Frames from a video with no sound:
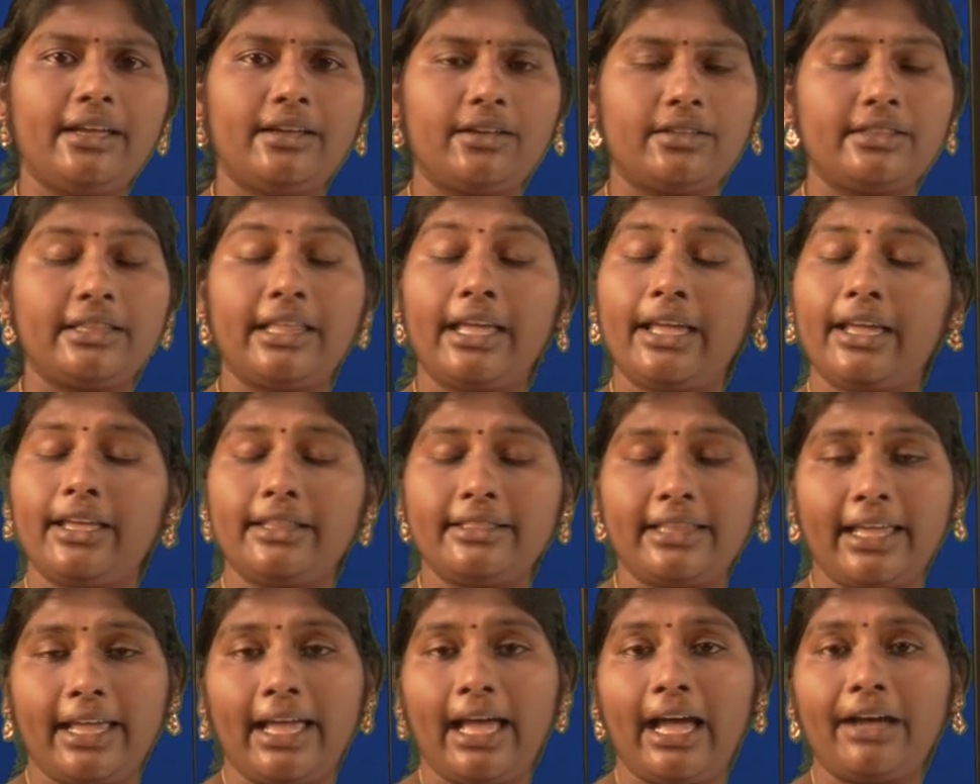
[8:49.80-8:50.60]

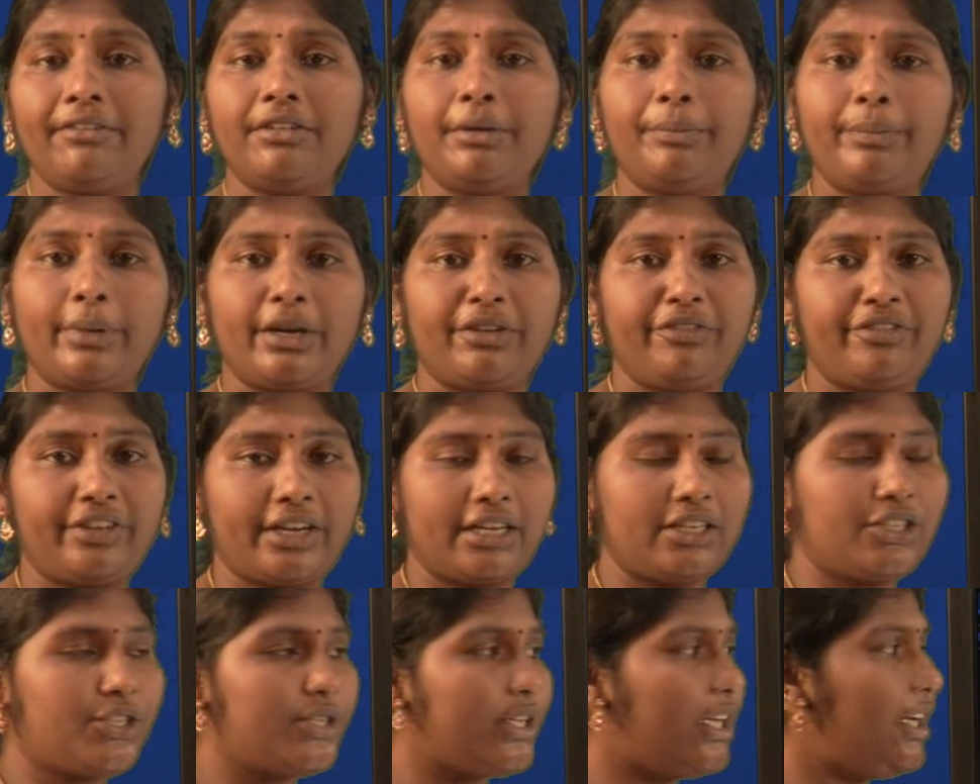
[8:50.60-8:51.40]
they have a
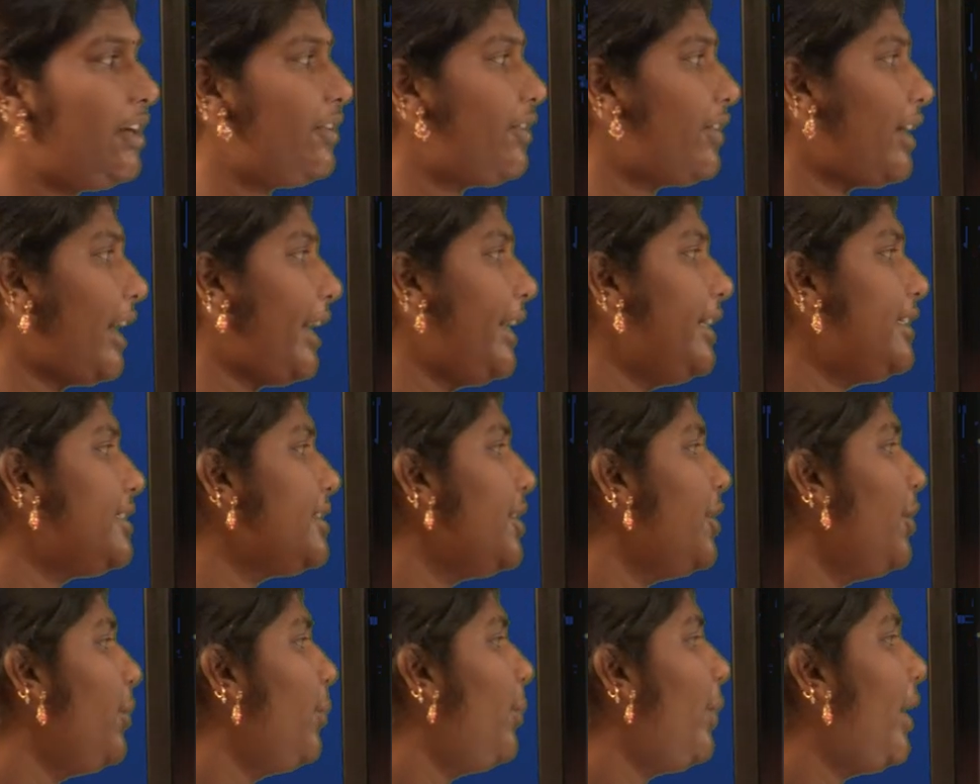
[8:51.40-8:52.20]
preferential right
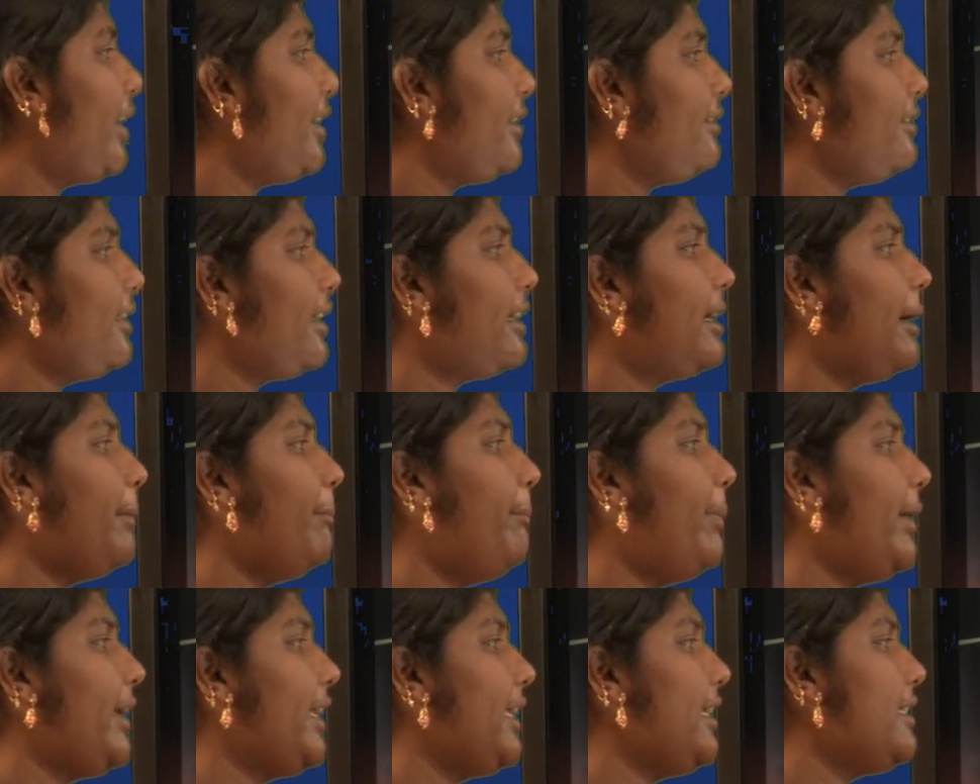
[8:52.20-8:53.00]
wherein the
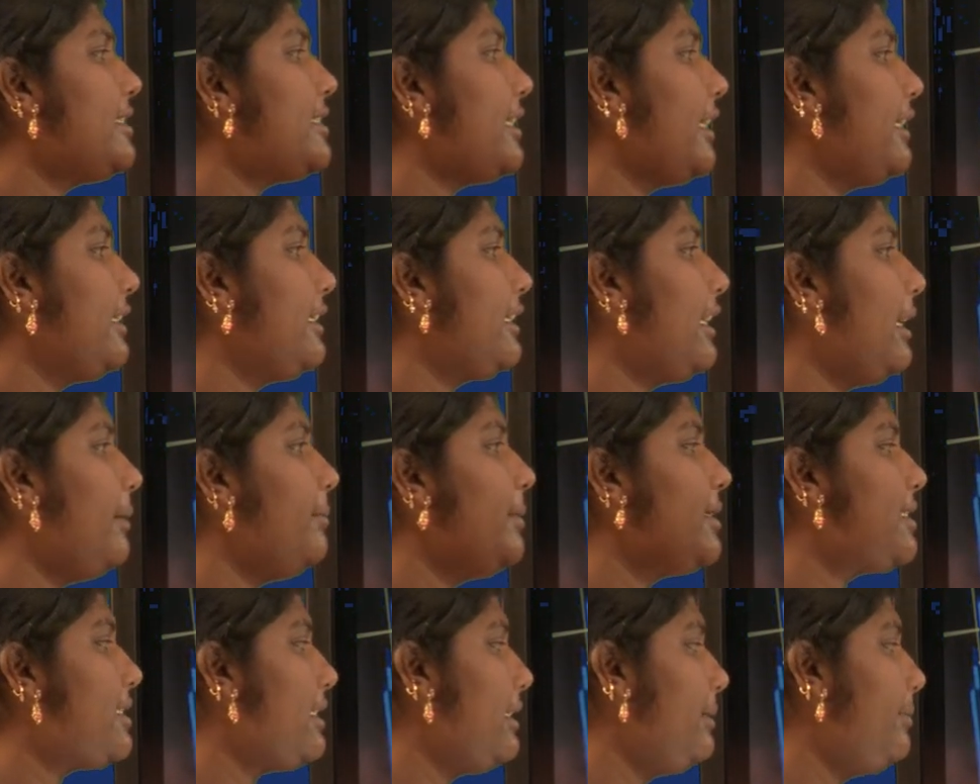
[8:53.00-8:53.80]
company's
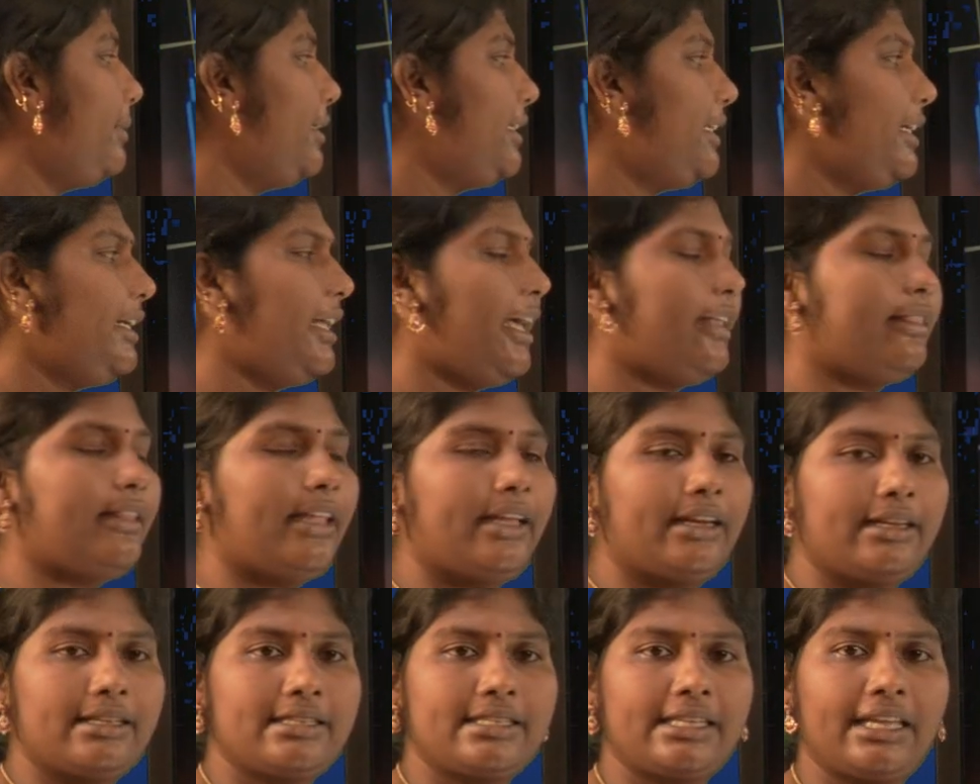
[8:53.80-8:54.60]
income is limited and
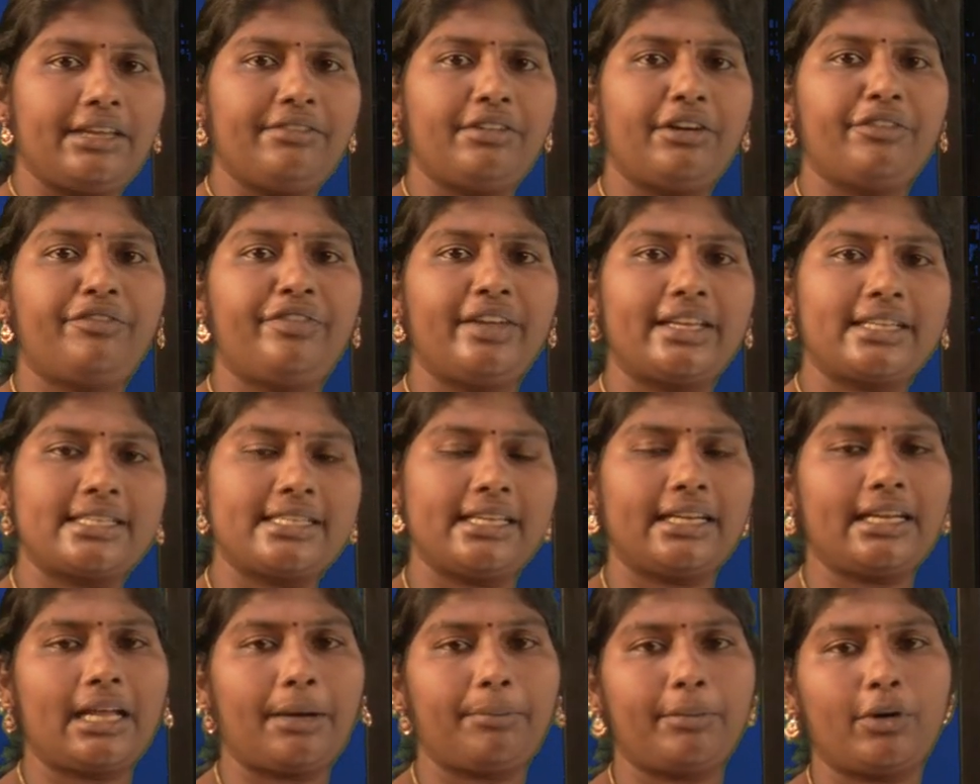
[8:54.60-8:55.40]
they receive a
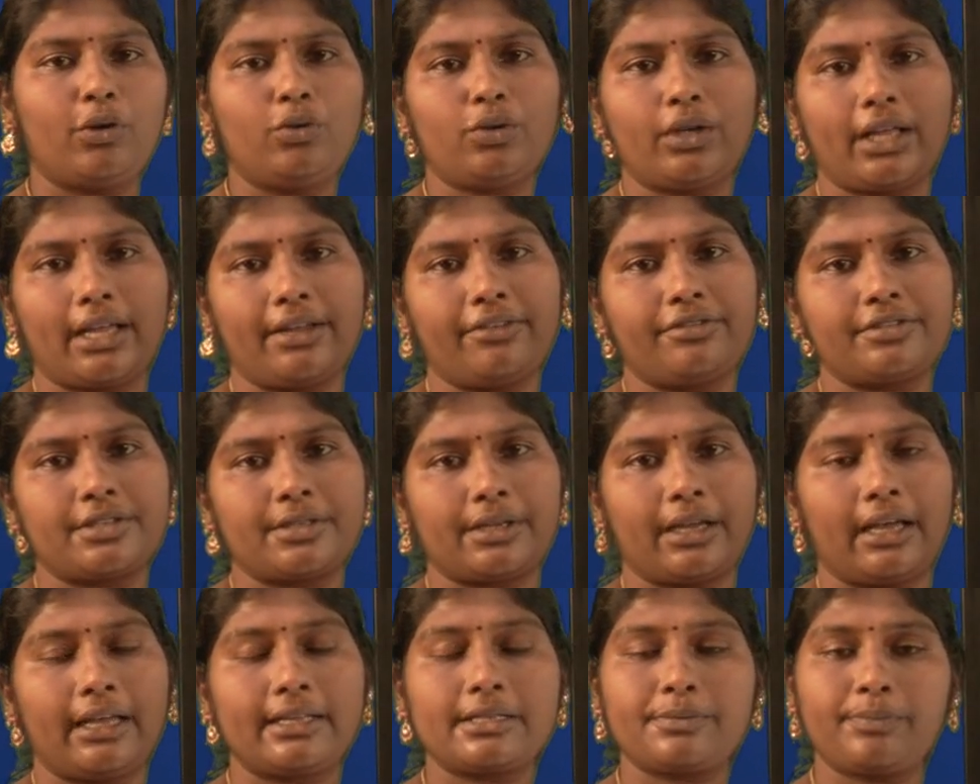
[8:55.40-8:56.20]
fixed amount
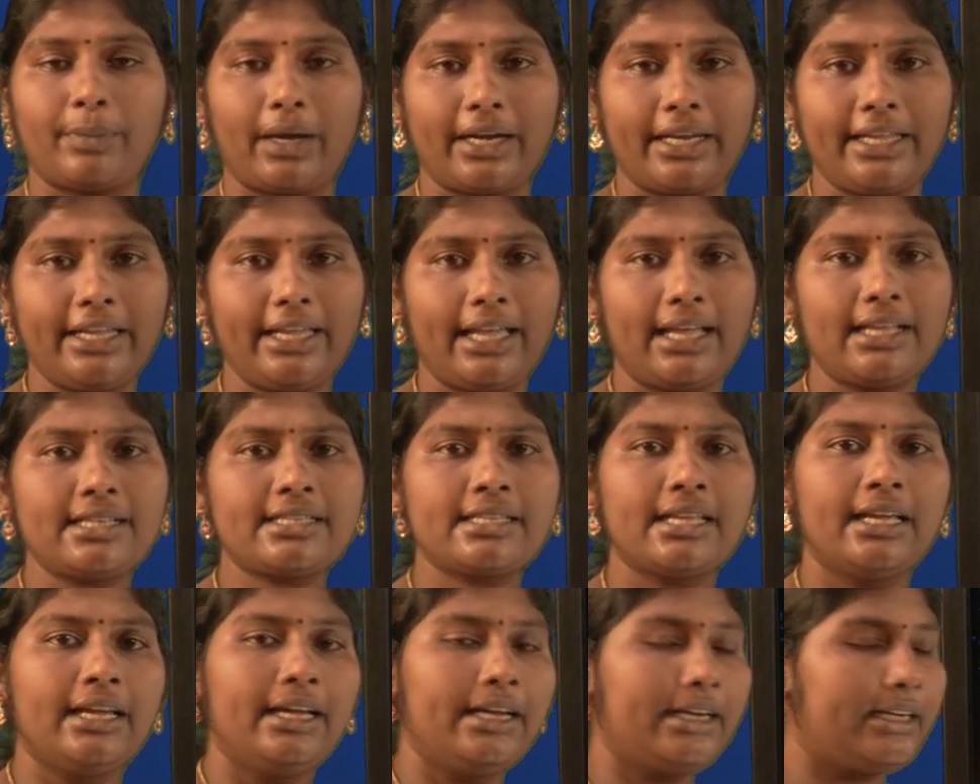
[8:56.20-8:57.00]
as money
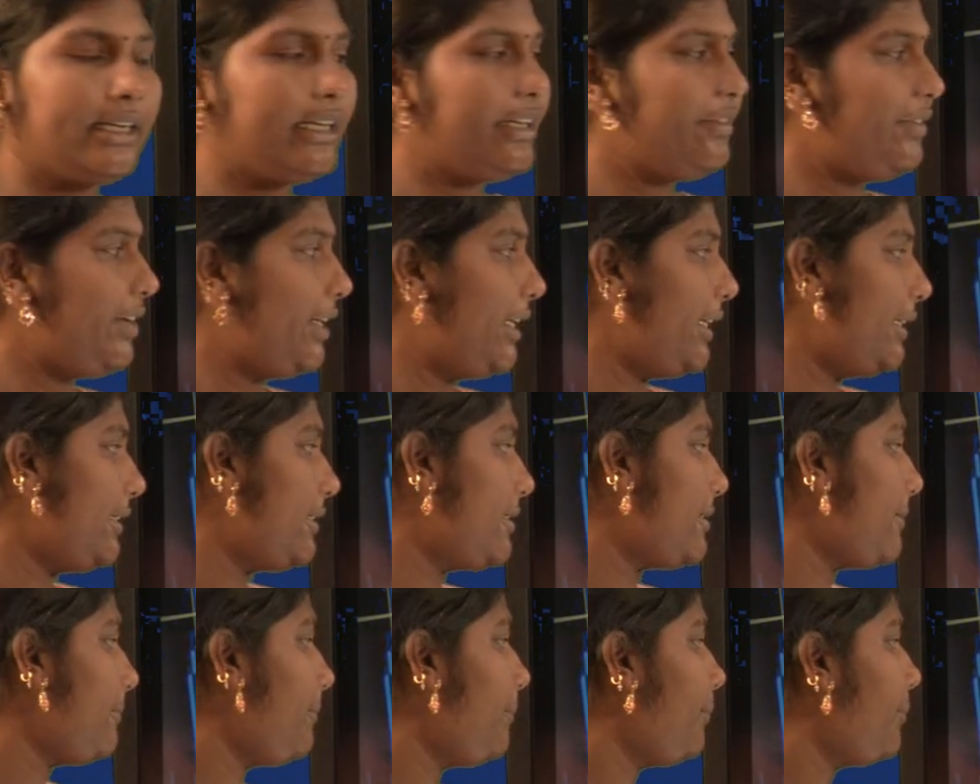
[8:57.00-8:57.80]
as
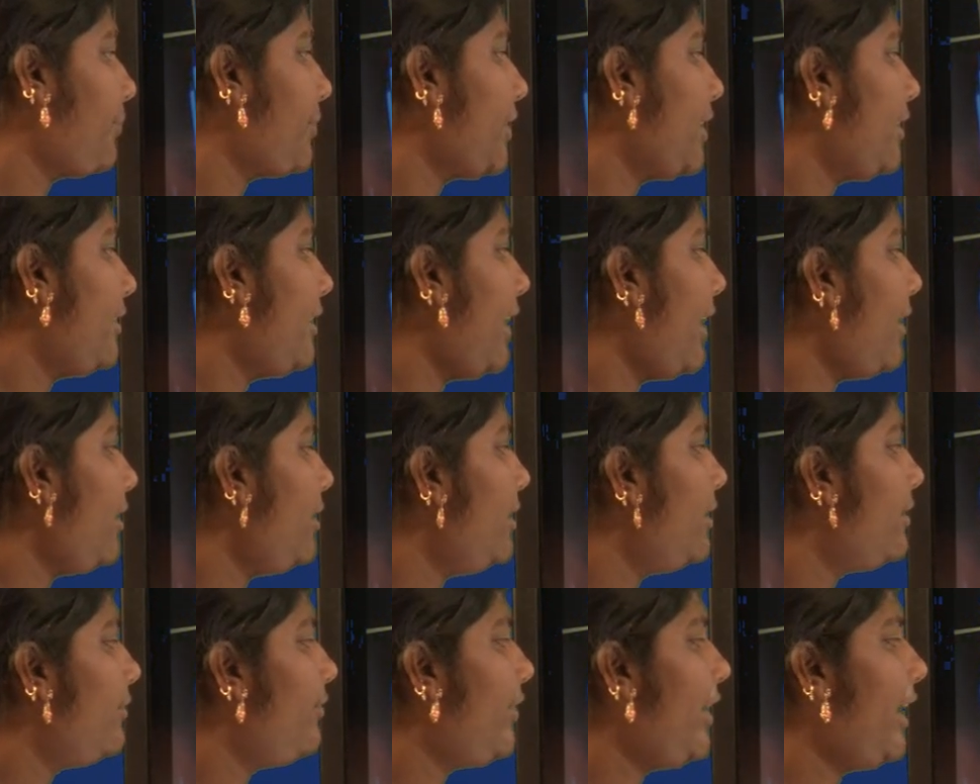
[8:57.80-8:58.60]
dividend. Then
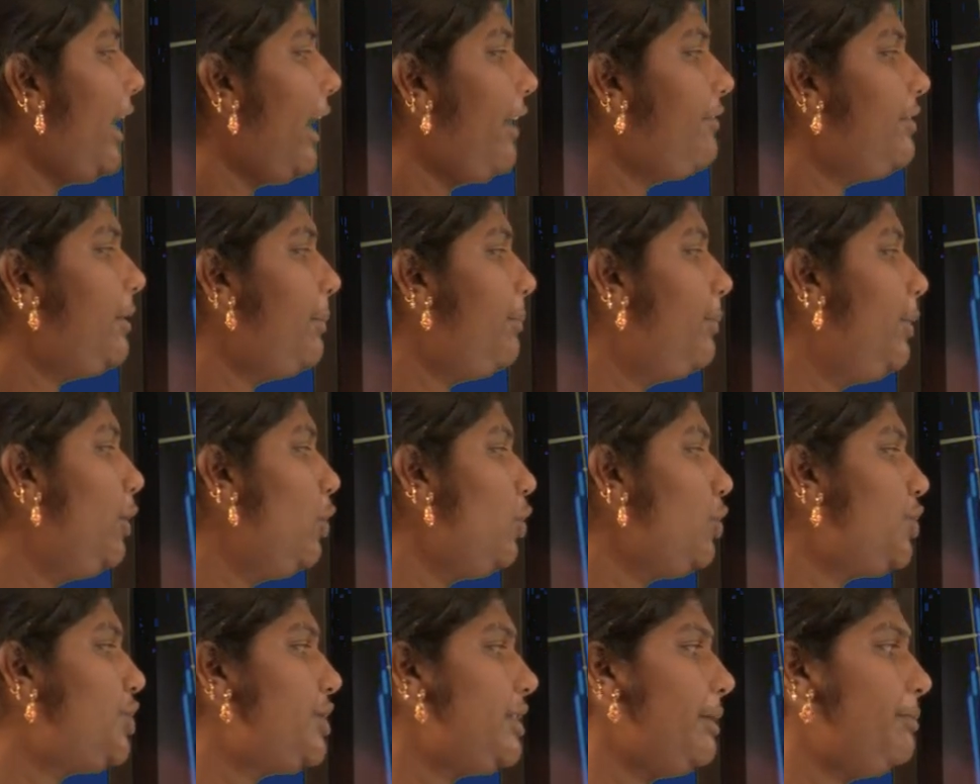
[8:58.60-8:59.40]
we have the
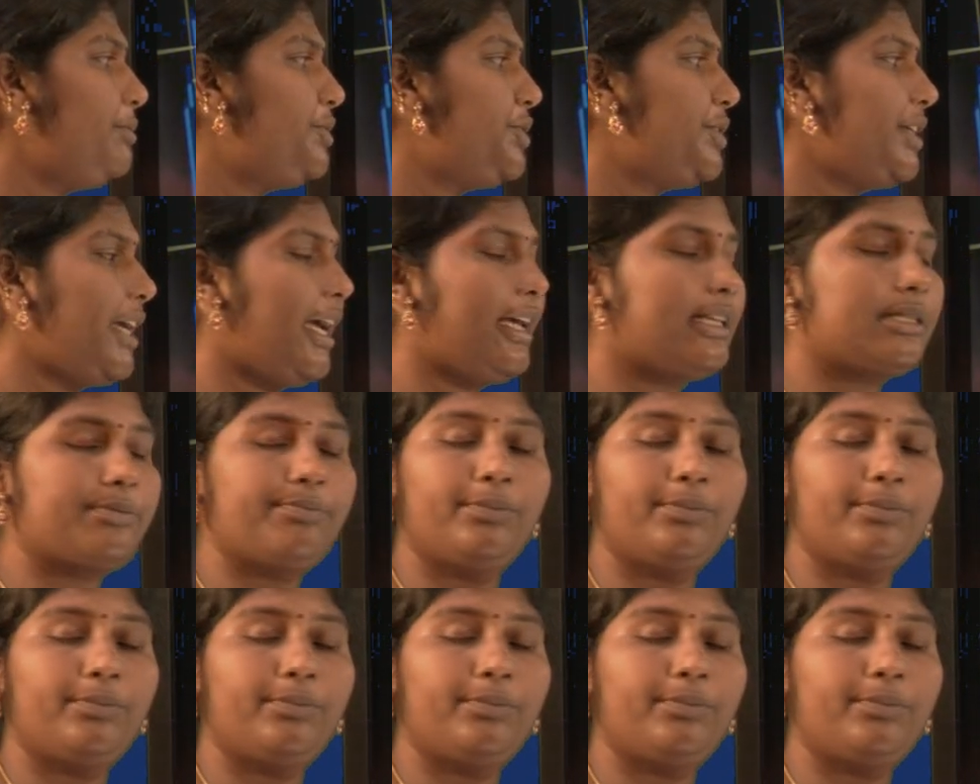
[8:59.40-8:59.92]
blue chip shares.